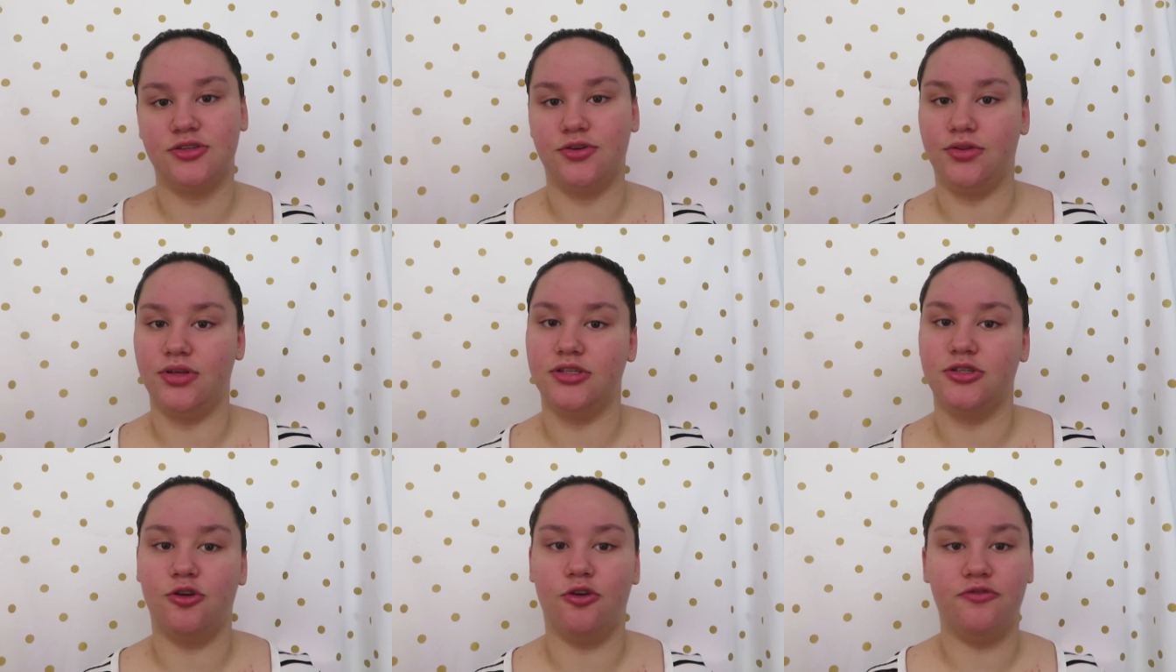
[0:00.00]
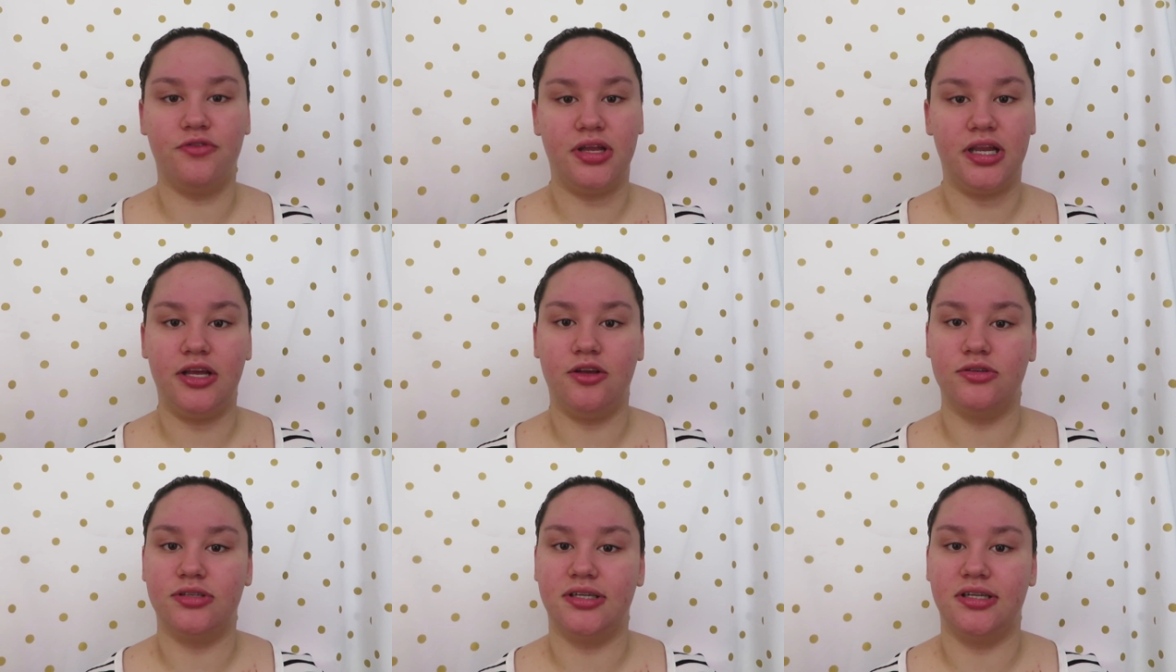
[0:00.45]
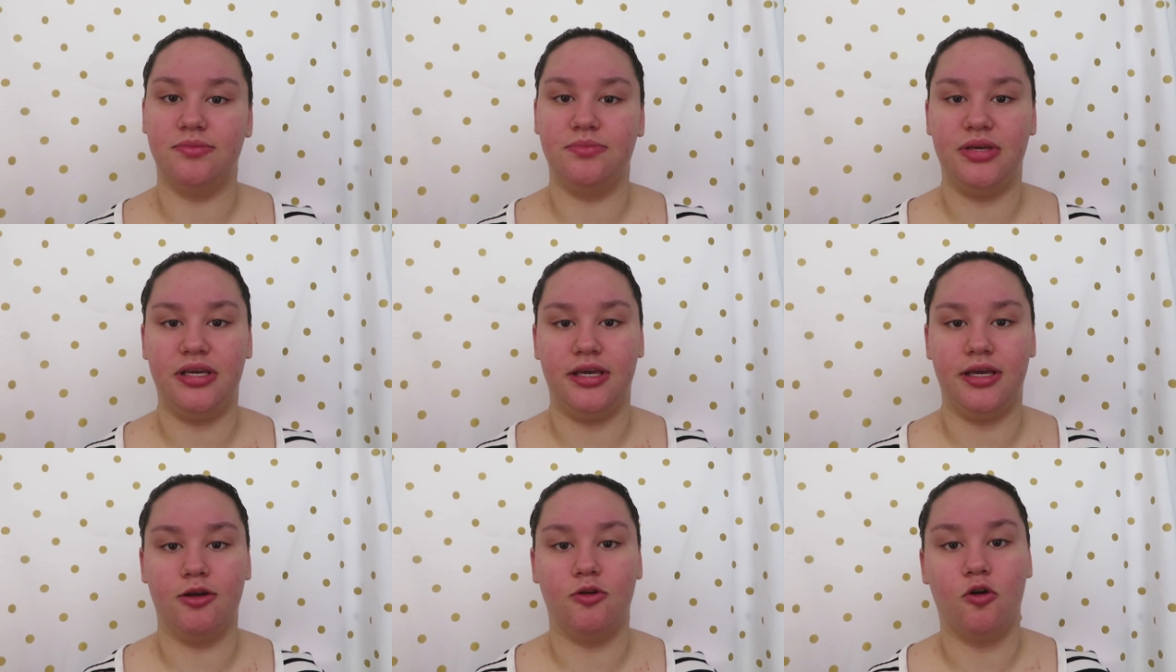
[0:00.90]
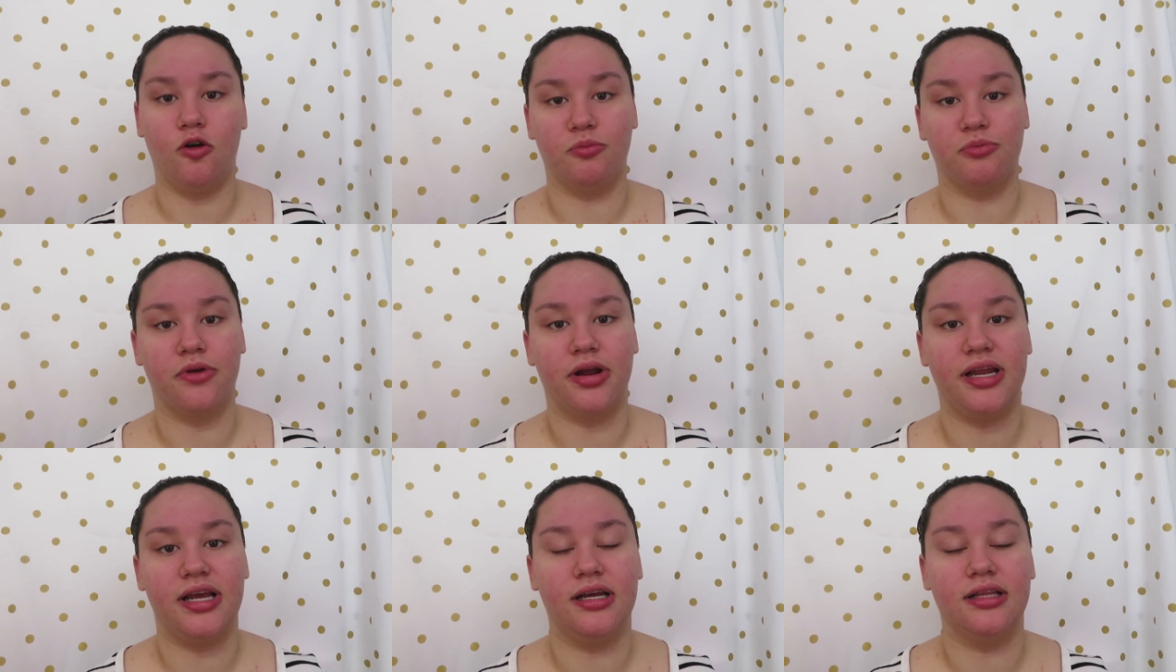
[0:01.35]
So this whole video is going to be
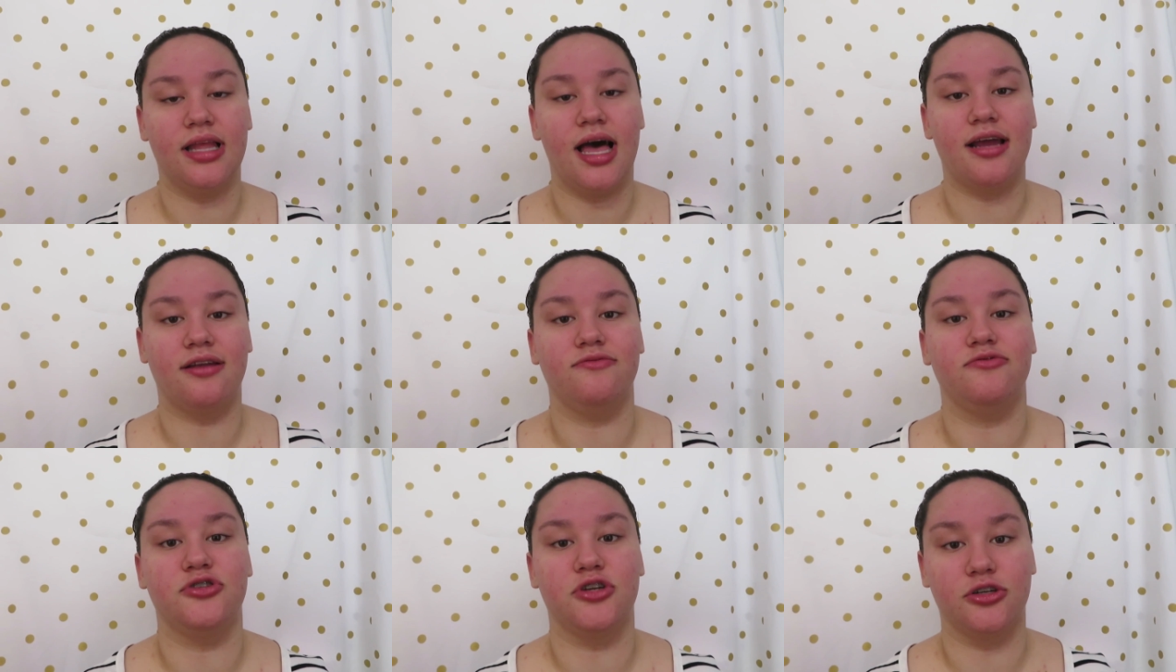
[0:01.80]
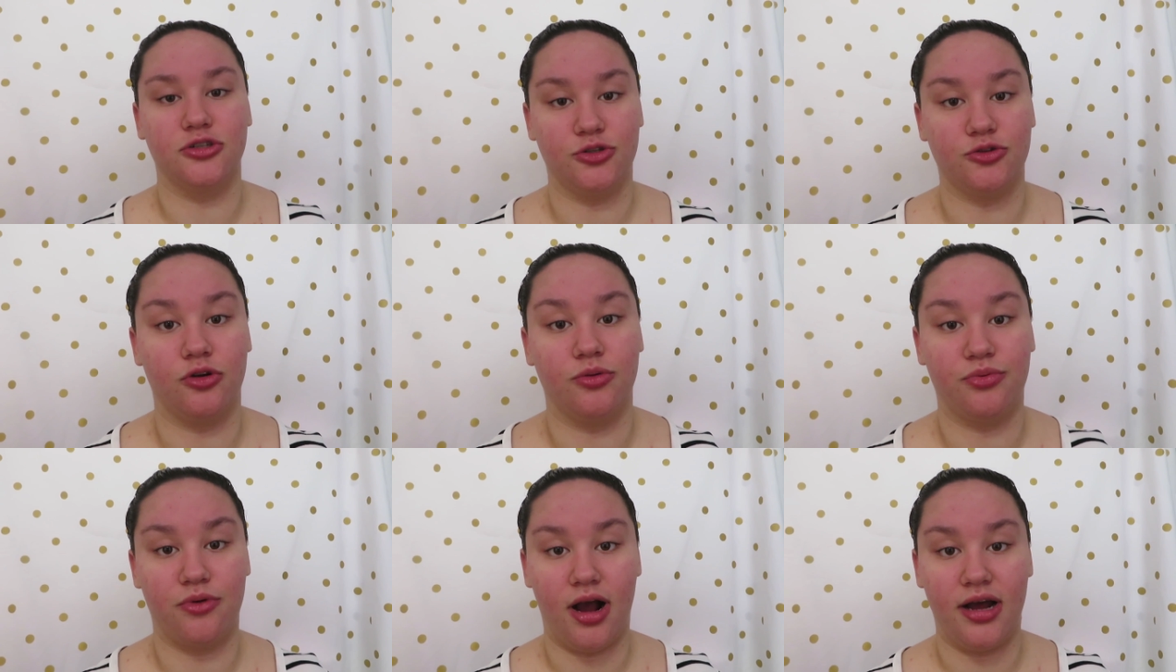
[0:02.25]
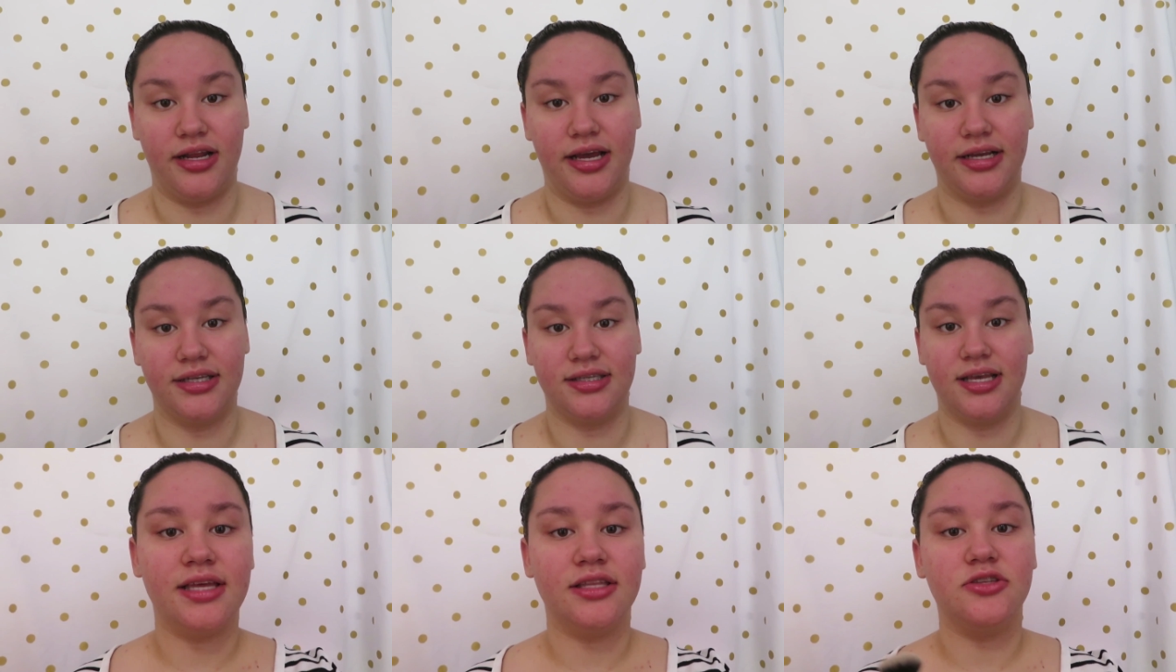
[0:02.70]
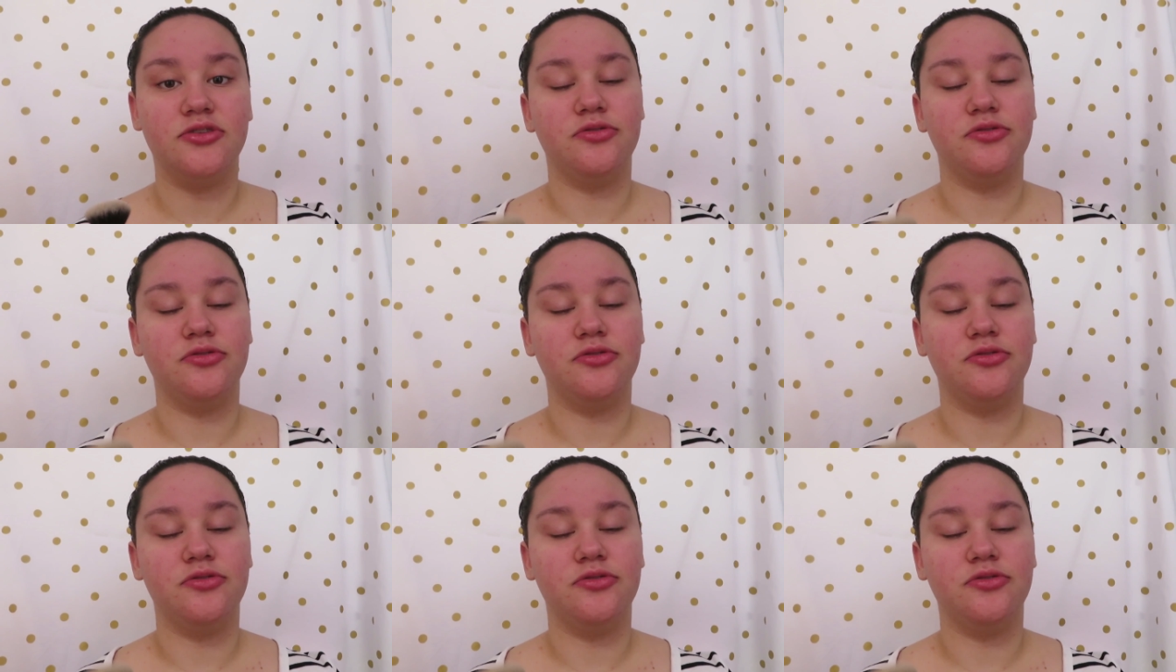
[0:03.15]
incorporating a lot of drugstore products.